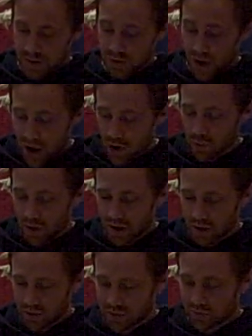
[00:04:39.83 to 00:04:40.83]
So how am I
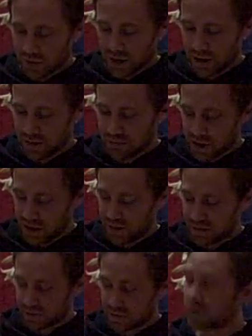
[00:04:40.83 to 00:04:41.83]
going to relate
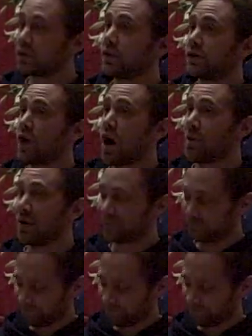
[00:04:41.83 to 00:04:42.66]
bees to the Dharma?